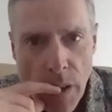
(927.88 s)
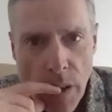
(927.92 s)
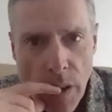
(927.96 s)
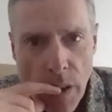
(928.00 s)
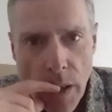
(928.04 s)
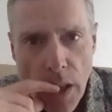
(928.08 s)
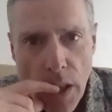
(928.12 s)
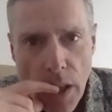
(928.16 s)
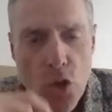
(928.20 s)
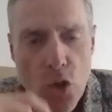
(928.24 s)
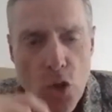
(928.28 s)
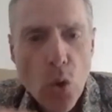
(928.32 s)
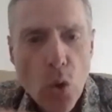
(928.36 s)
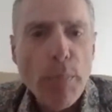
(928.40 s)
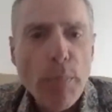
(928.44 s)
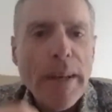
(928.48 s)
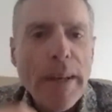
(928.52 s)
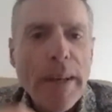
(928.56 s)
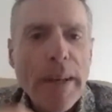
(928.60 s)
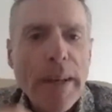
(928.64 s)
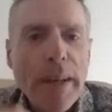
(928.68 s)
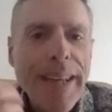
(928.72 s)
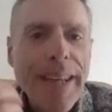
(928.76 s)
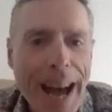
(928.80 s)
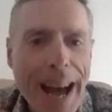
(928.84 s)
And so
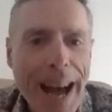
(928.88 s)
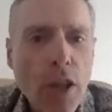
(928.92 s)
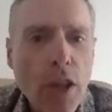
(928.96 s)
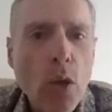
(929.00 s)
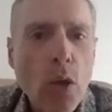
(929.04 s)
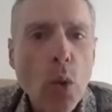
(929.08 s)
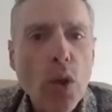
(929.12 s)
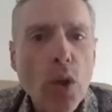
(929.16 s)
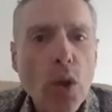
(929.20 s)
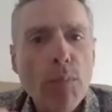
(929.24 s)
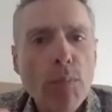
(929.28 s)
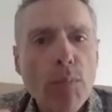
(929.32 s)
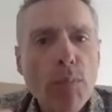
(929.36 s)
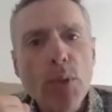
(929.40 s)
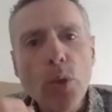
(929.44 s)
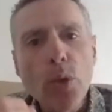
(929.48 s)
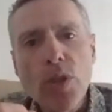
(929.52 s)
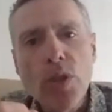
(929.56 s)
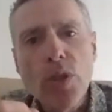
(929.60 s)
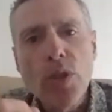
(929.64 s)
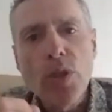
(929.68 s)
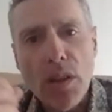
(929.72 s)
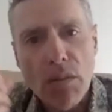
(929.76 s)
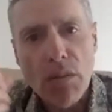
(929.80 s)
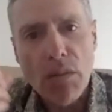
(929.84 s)
mechanical
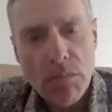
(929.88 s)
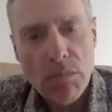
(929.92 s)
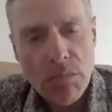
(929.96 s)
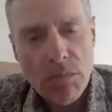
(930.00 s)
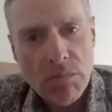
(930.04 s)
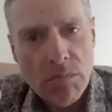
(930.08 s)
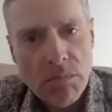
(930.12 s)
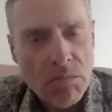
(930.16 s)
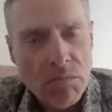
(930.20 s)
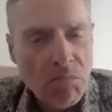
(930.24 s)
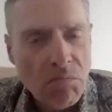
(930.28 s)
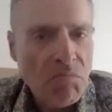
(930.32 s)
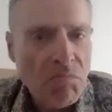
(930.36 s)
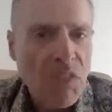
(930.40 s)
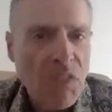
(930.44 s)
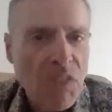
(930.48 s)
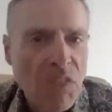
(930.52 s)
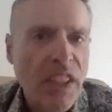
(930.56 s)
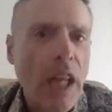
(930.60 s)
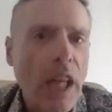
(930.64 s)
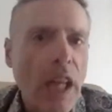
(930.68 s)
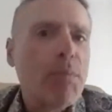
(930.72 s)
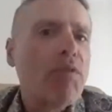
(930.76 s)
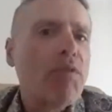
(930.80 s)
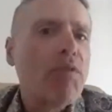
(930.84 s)
computing,
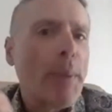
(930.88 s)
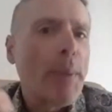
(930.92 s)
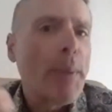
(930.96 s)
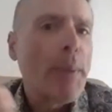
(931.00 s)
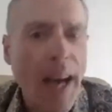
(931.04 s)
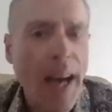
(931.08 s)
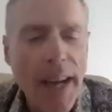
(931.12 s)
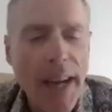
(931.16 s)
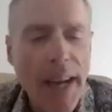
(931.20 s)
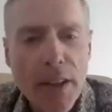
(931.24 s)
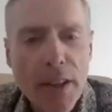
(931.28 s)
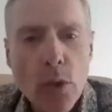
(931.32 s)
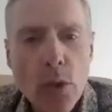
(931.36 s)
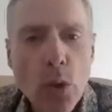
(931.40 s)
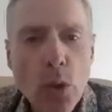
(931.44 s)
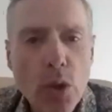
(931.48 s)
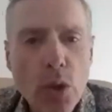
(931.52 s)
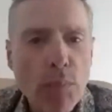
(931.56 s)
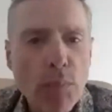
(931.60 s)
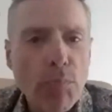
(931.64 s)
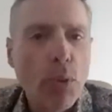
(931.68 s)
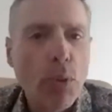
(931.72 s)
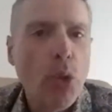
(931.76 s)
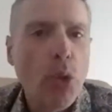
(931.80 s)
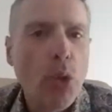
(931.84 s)
type of mechanical
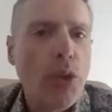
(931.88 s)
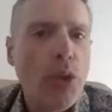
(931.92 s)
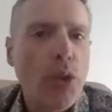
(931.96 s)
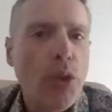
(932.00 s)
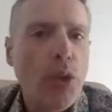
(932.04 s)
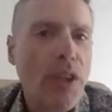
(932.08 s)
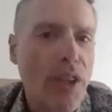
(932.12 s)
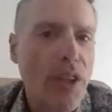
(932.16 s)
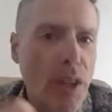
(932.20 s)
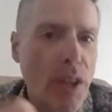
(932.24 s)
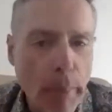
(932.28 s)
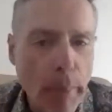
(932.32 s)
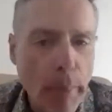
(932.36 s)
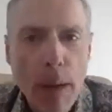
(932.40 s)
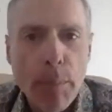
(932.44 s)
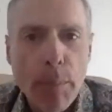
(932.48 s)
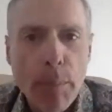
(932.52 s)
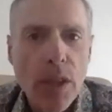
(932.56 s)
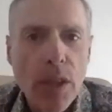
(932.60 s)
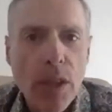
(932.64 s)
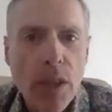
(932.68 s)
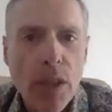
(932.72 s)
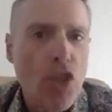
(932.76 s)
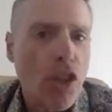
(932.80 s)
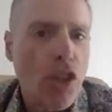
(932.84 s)
computing that
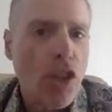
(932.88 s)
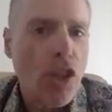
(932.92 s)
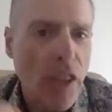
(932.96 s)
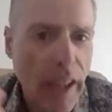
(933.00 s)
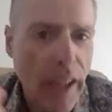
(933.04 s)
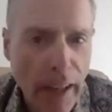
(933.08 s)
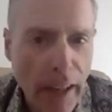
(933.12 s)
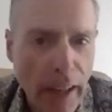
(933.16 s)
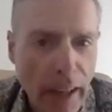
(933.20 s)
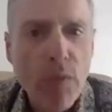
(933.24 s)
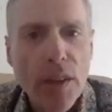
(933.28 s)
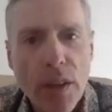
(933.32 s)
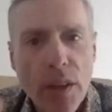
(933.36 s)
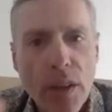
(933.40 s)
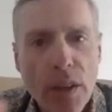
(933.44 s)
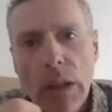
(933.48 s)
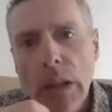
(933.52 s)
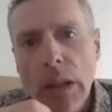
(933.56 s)
Babbage and Kelvin